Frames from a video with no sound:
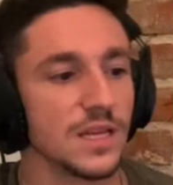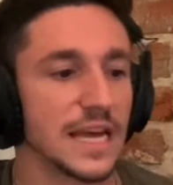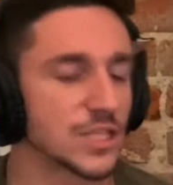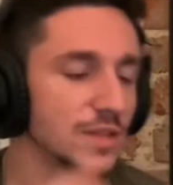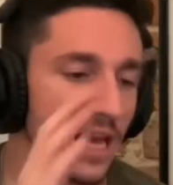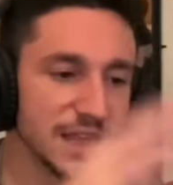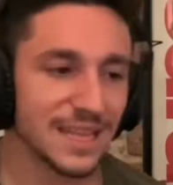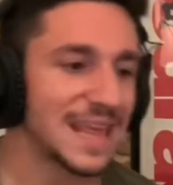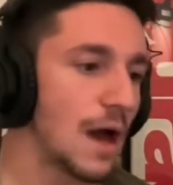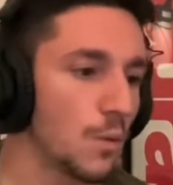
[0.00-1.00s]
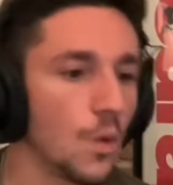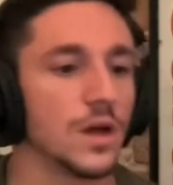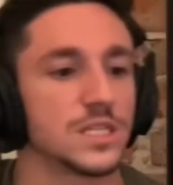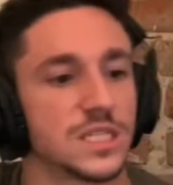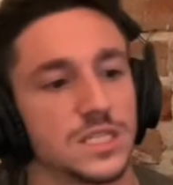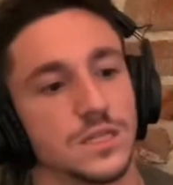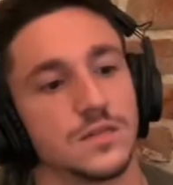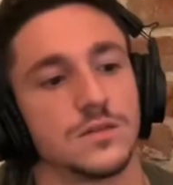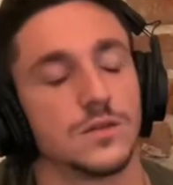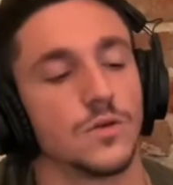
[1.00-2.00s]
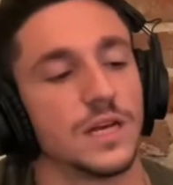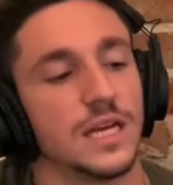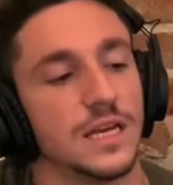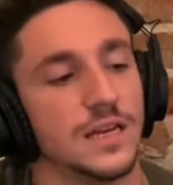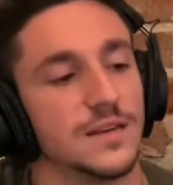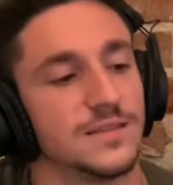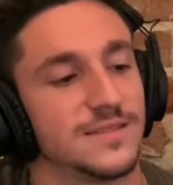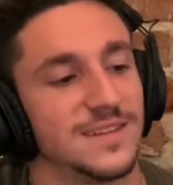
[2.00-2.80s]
yeah, so I think that was low key